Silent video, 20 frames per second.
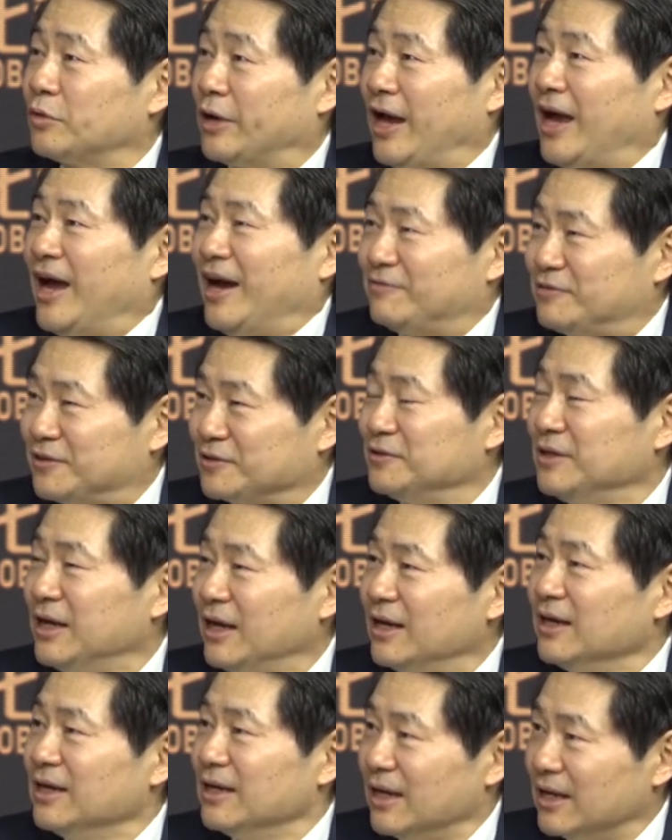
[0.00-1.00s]
We have to
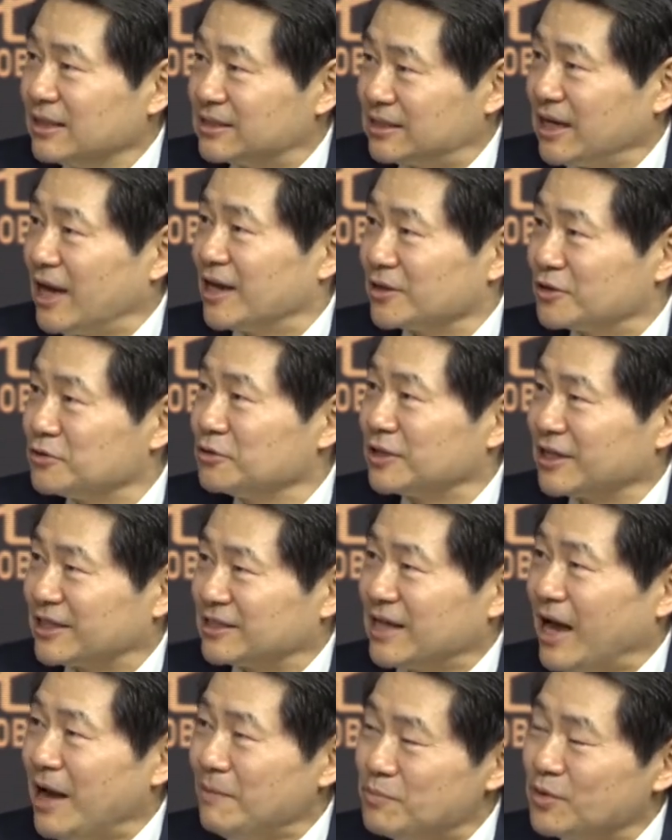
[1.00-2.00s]
set good
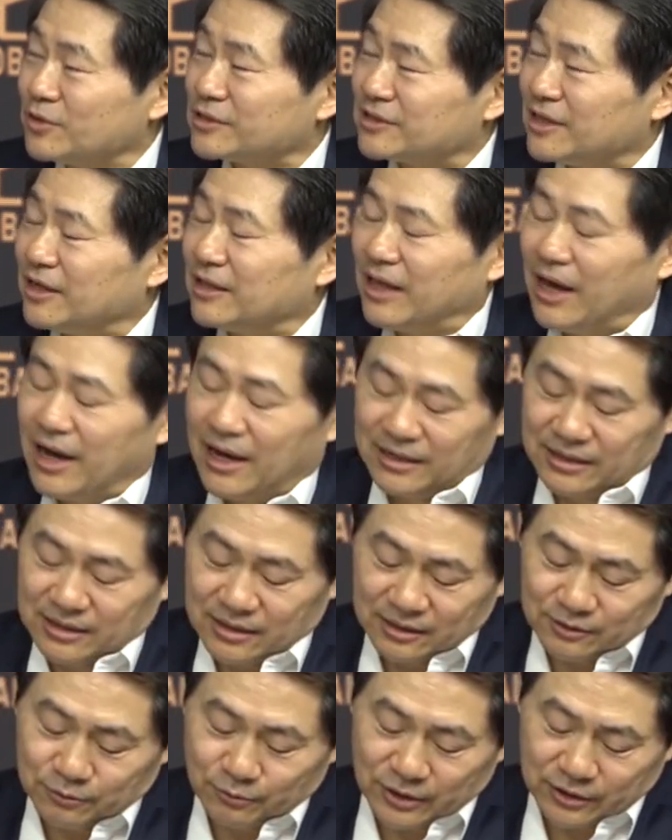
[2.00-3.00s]
examples on that
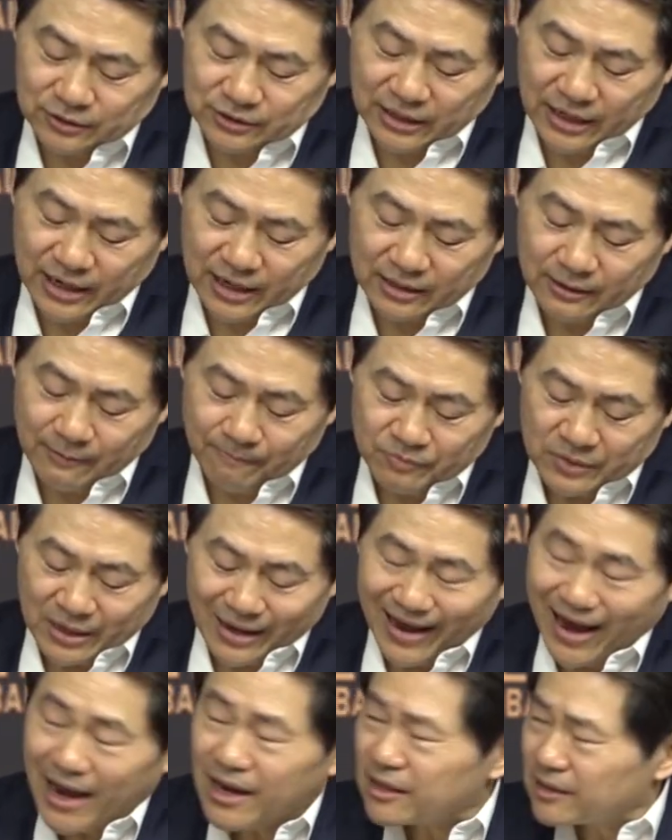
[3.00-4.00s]
to work together.
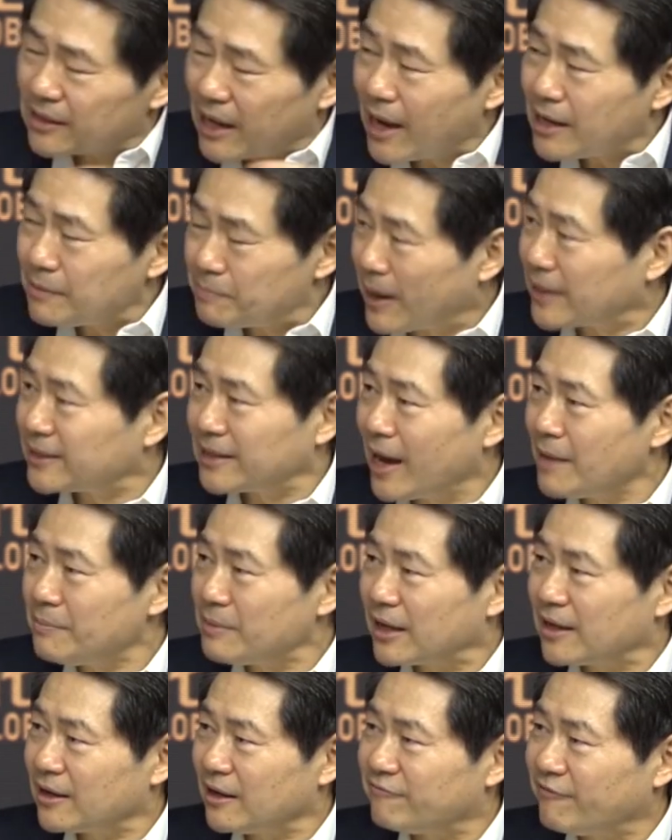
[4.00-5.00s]
And
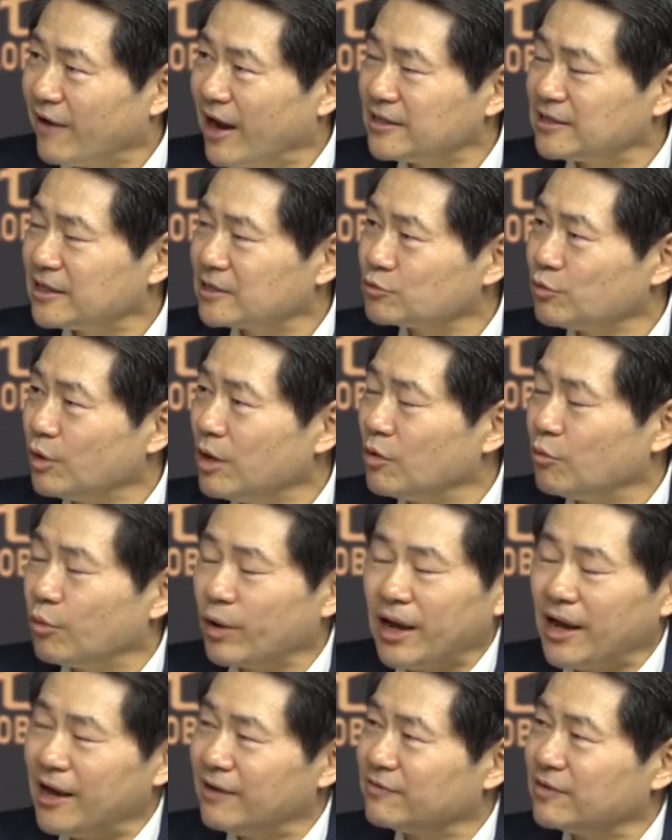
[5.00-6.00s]
pandemic fighting as well.
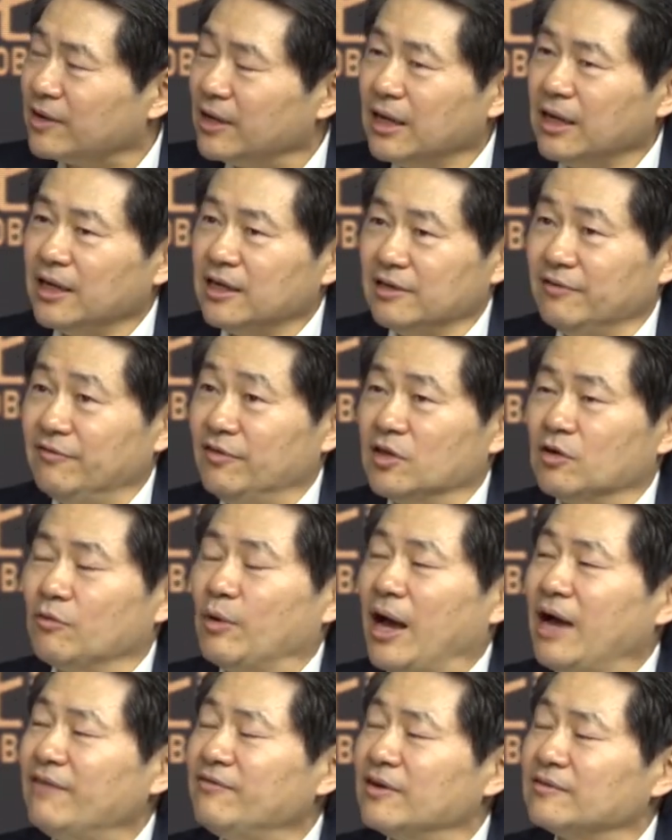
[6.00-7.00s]
We have, even though
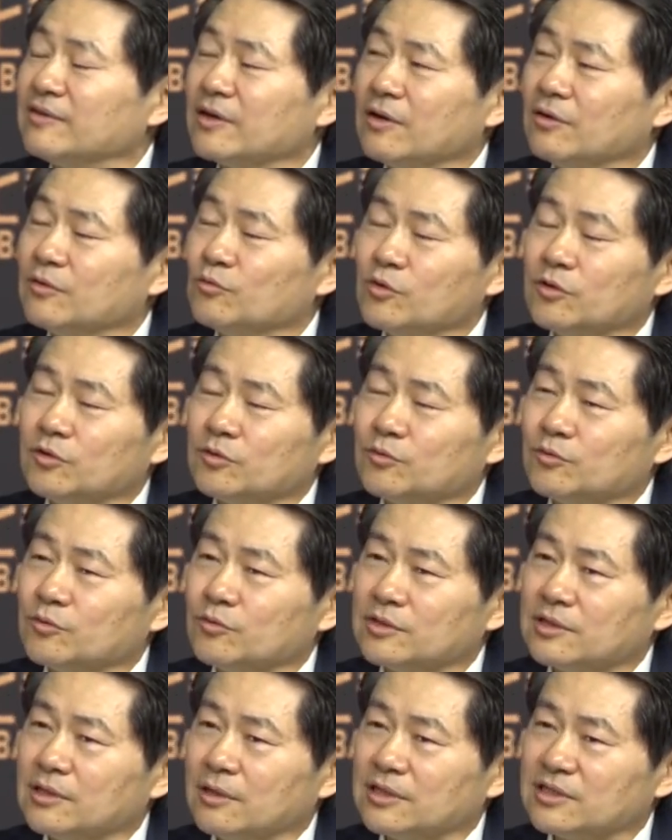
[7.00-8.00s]
we have had
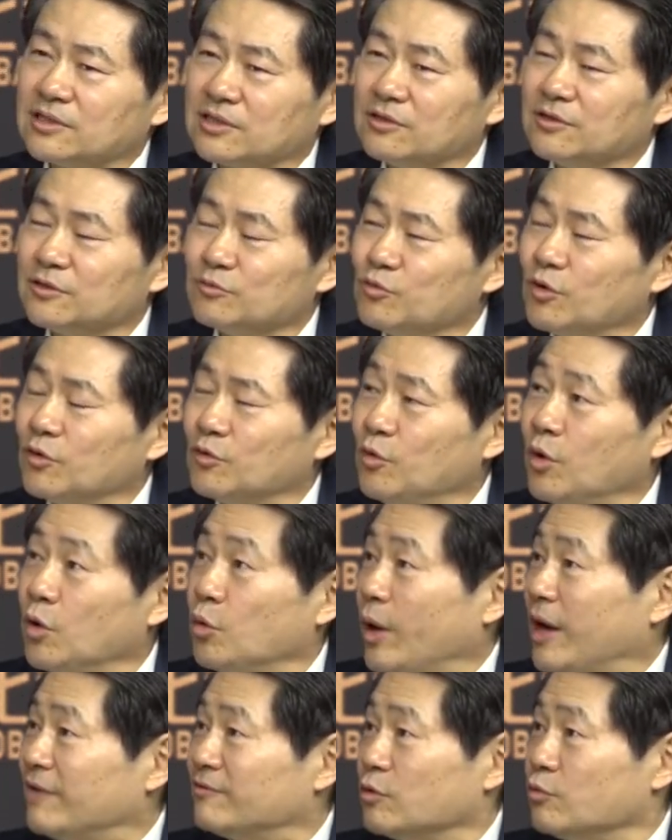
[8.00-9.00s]
the third world
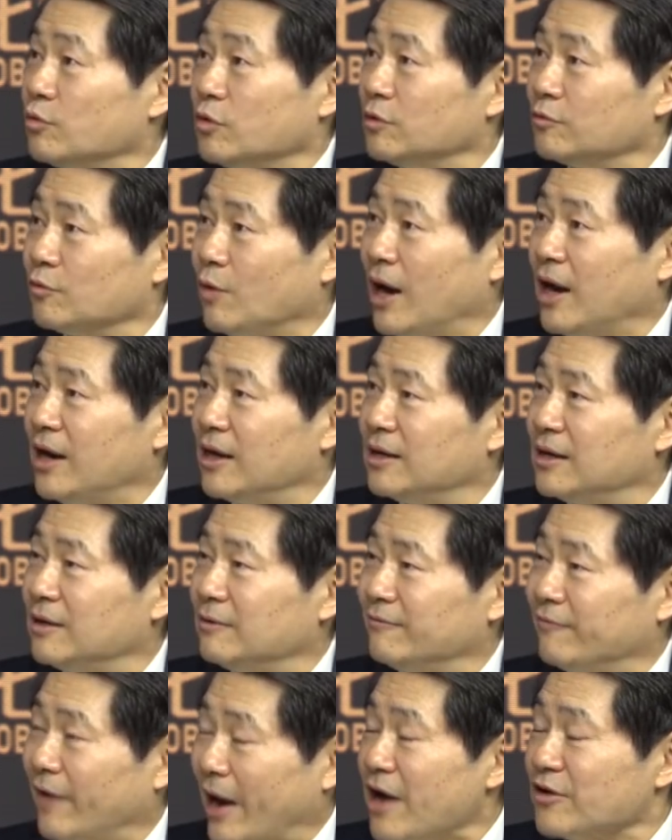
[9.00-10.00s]
war, we have the worldwide
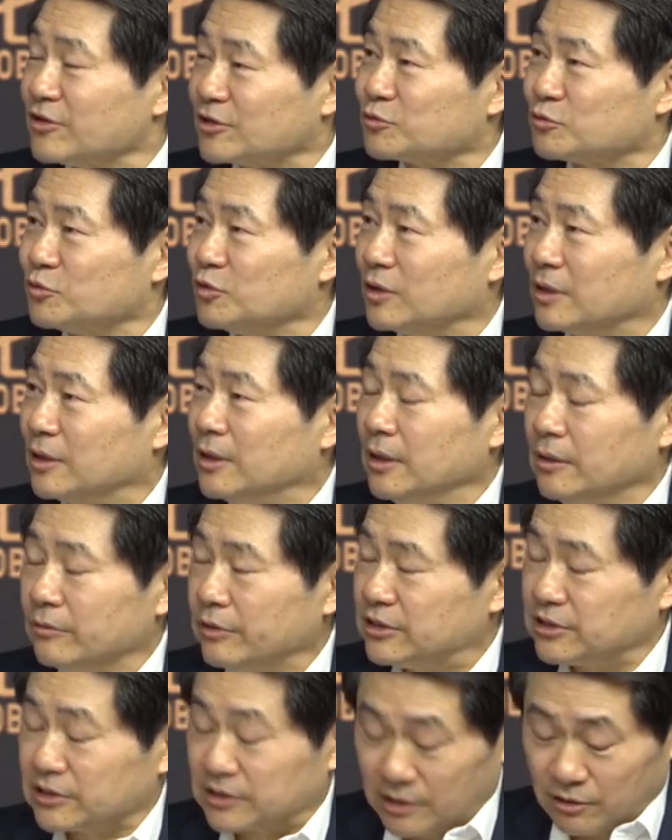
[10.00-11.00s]
virus war,
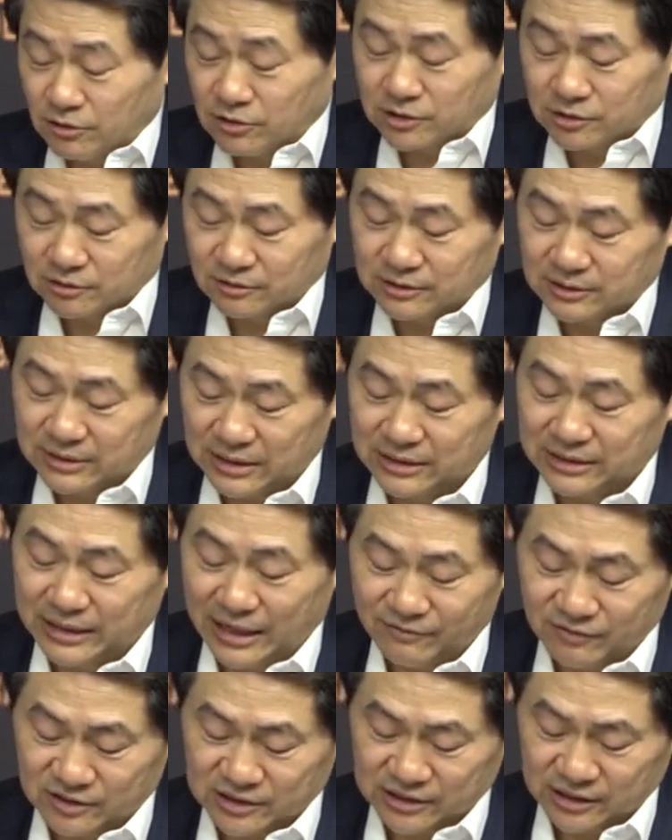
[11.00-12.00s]
which is also
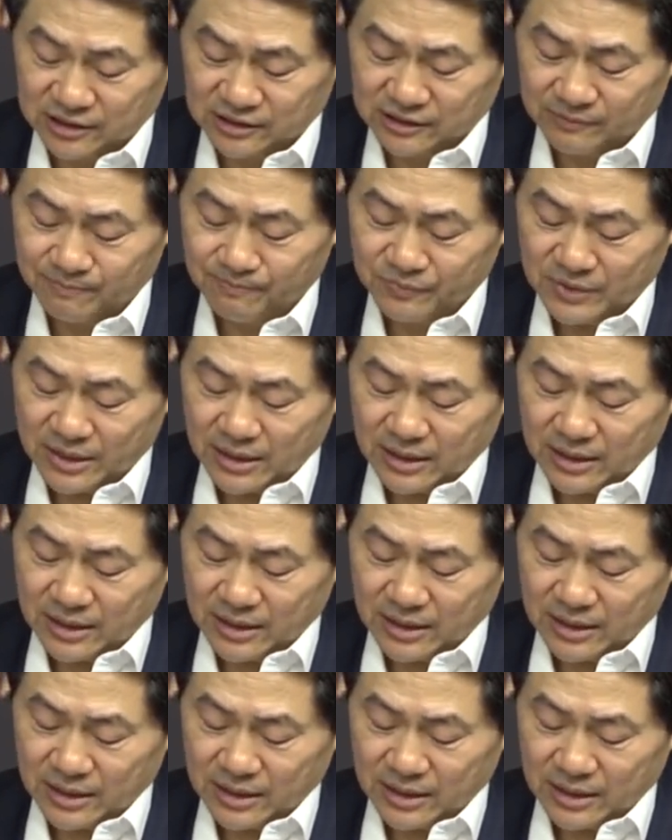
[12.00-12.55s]
devastating